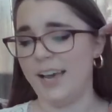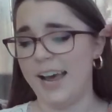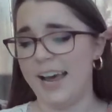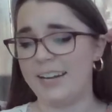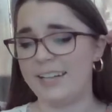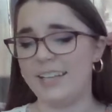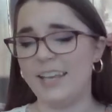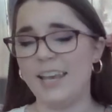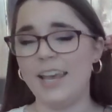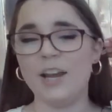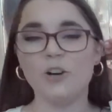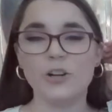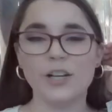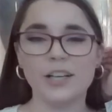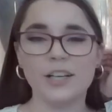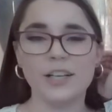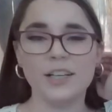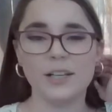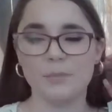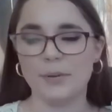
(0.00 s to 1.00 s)
at
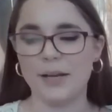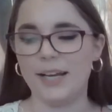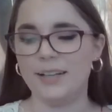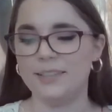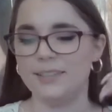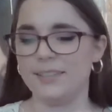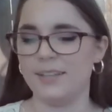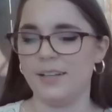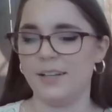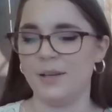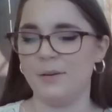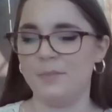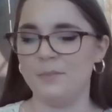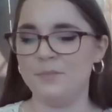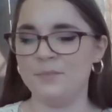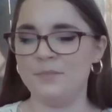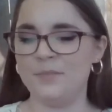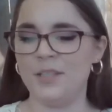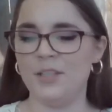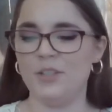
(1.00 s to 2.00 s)
carrying capacity.
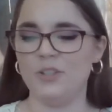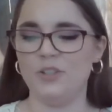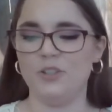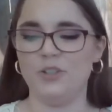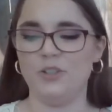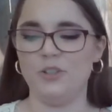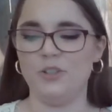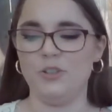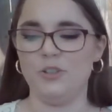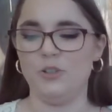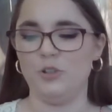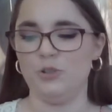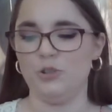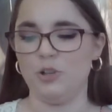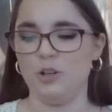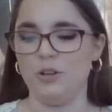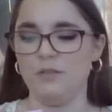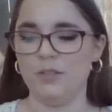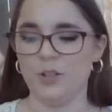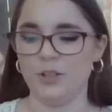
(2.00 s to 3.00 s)
You
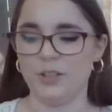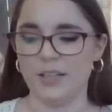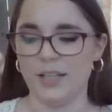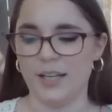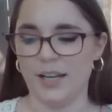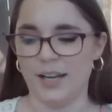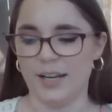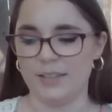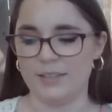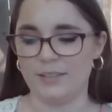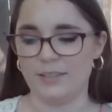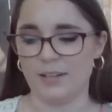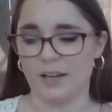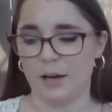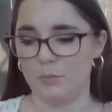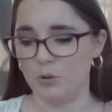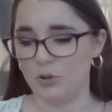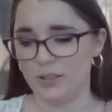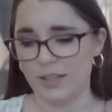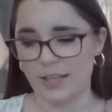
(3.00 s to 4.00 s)
should have learned that a
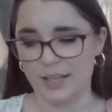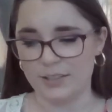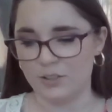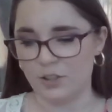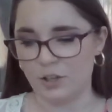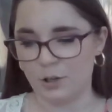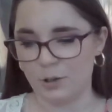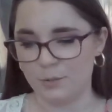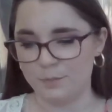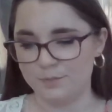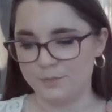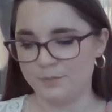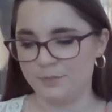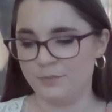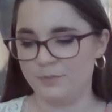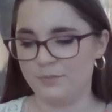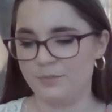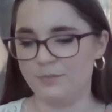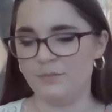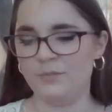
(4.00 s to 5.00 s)
couple slides ago.
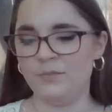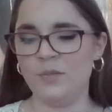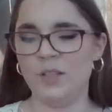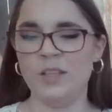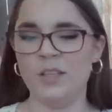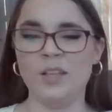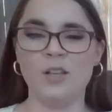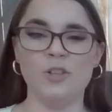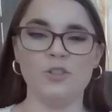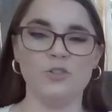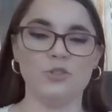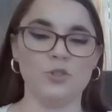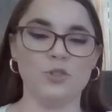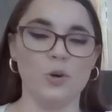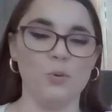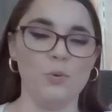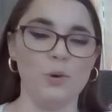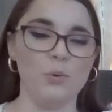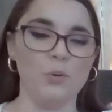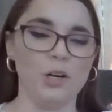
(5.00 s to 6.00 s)
So
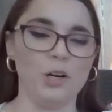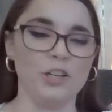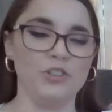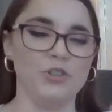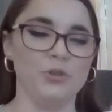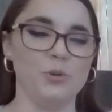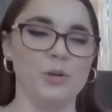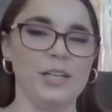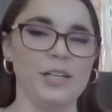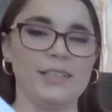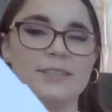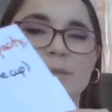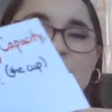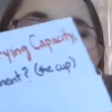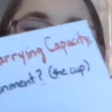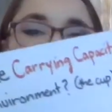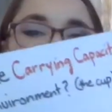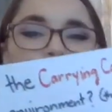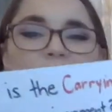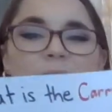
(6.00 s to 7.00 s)
we want to do an
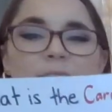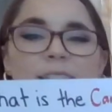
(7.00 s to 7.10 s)
experiment